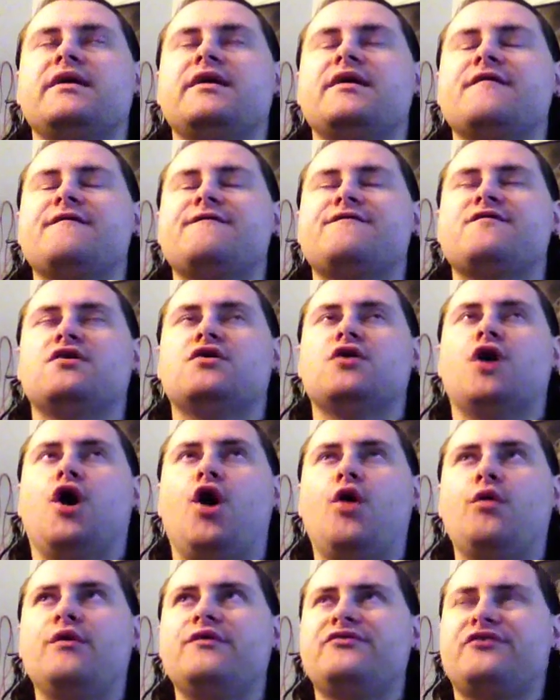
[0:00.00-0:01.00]
if
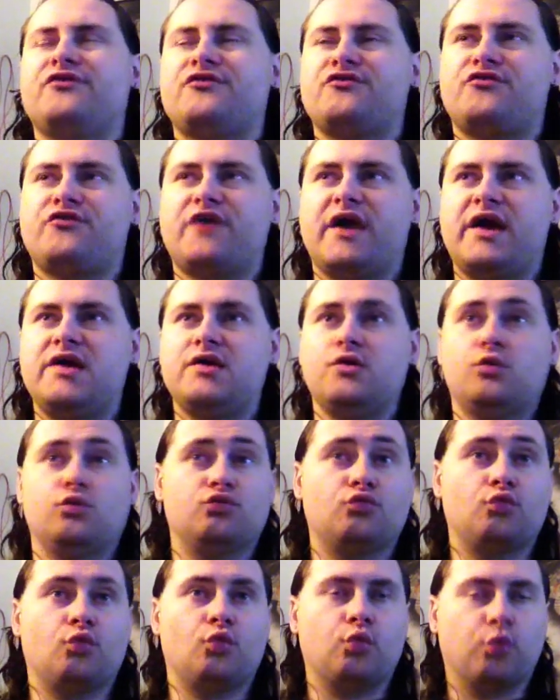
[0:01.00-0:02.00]
Owens and Zayn
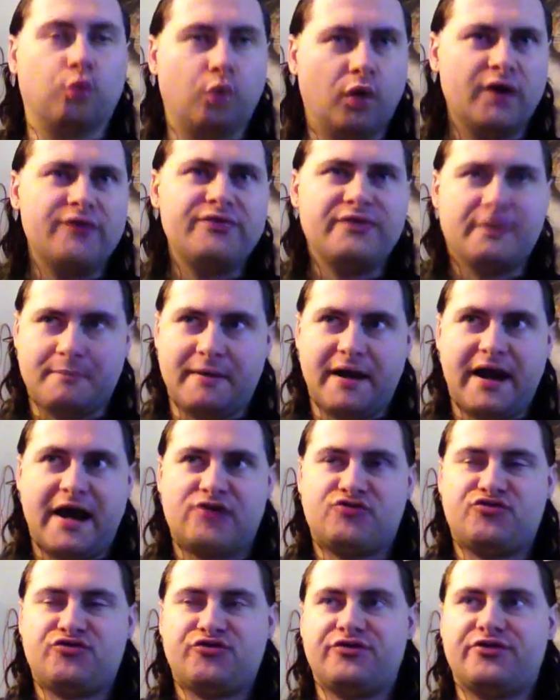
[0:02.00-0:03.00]
won the
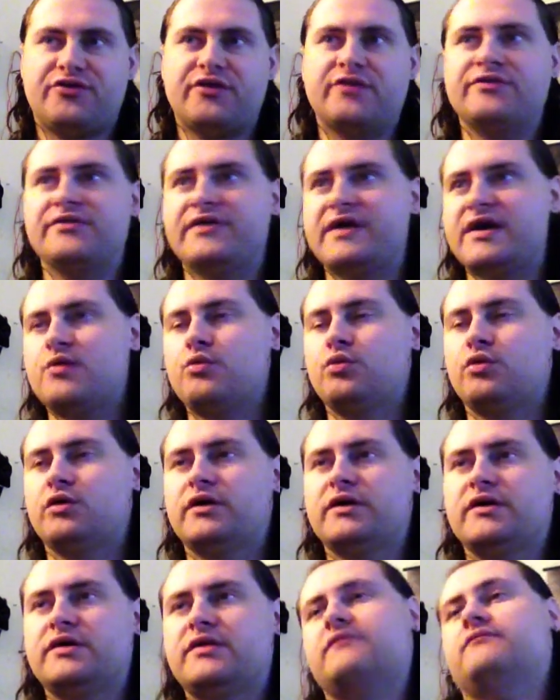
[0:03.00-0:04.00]
match, then they
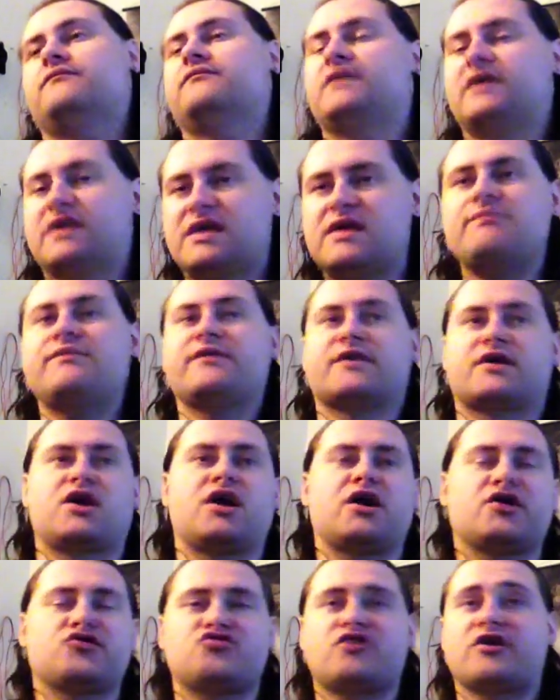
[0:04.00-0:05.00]
would keep their
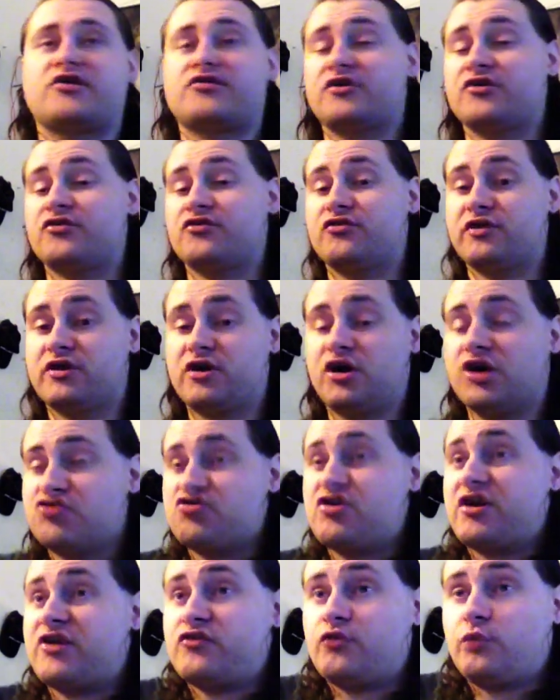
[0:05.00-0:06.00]
contract on
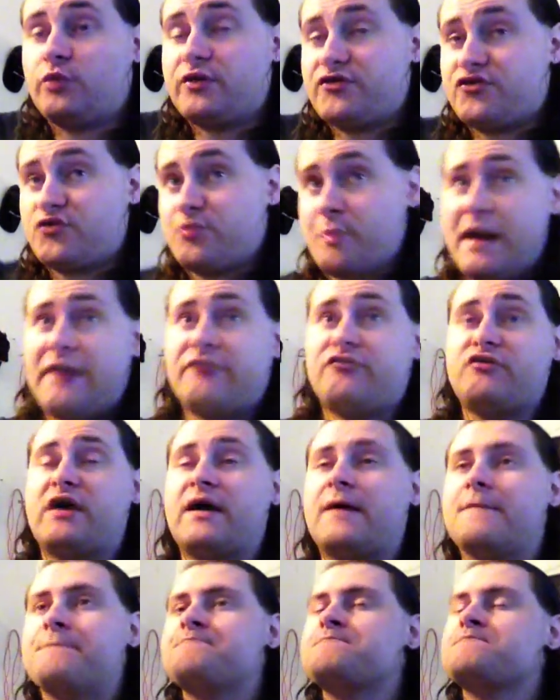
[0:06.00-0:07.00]
contracts with
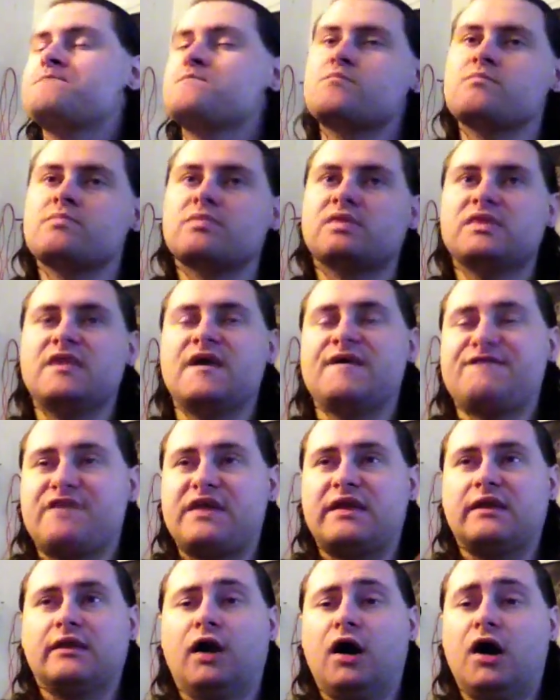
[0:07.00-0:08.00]
SmackDown. If
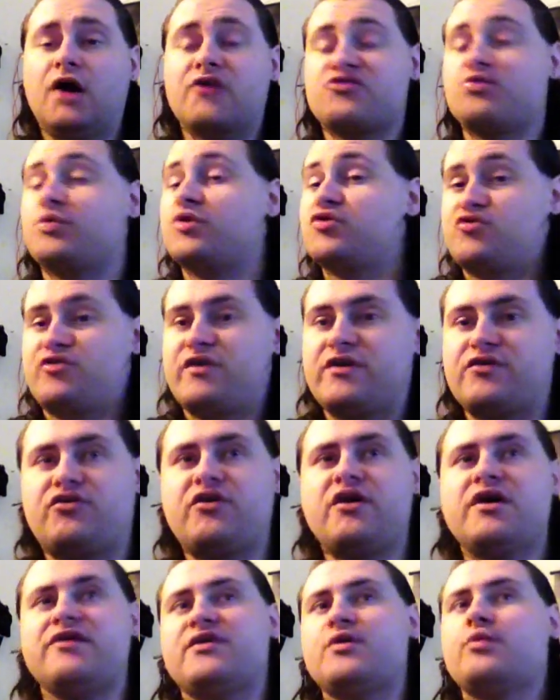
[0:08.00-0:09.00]
they lost, which they
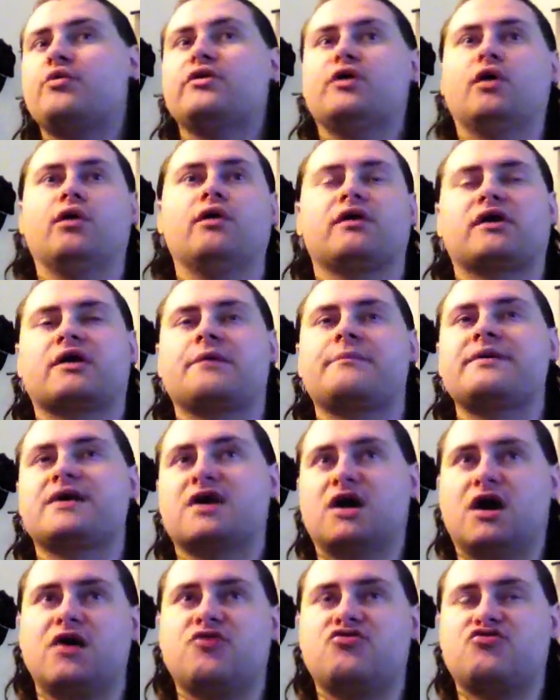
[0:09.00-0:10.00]
did, they would no longer be
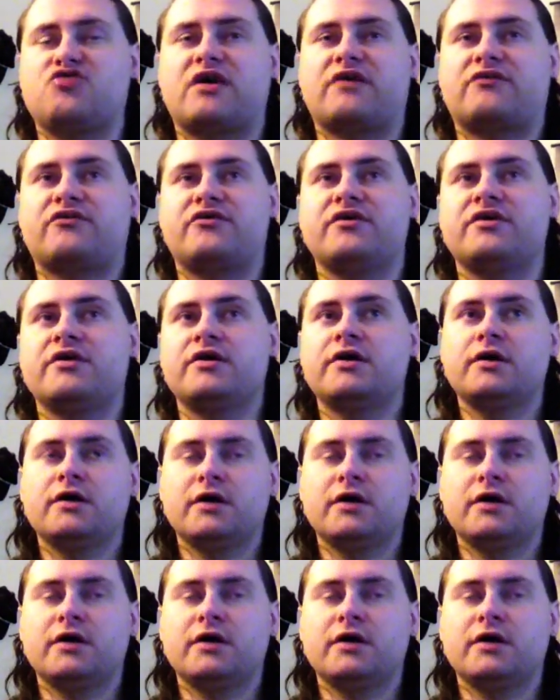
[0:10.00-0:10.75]
contracted.